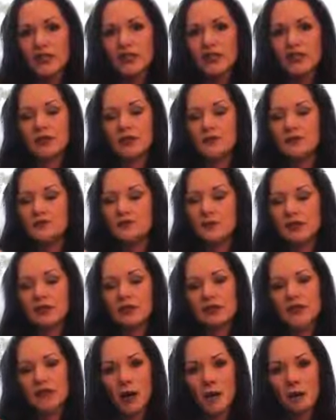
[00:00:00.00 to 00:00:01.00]
to
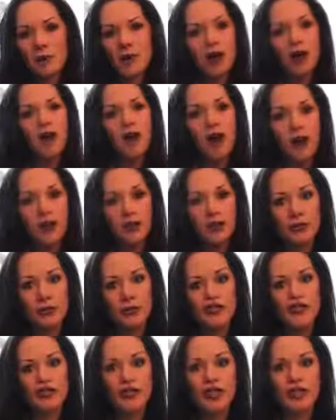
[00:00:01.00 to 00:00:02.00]
build up in our
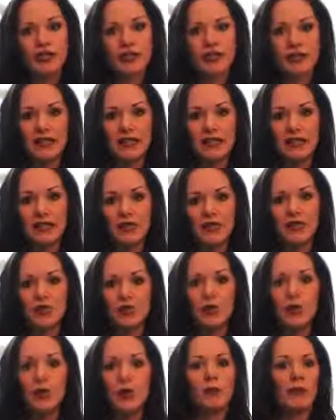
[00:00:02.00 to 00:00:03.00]
arteries and lead
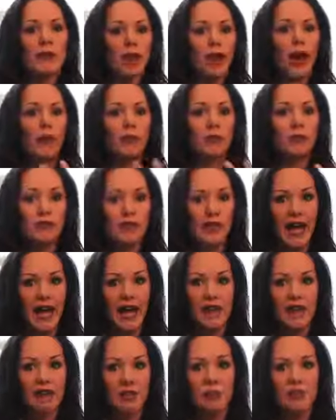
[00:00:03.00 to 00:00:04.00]
to what we call
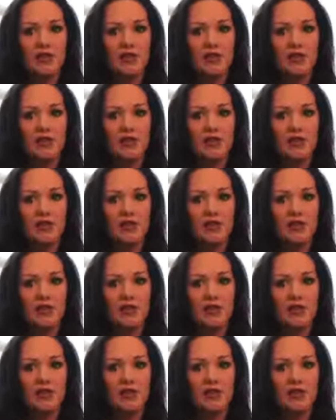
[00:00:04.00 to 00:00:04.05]
plaque,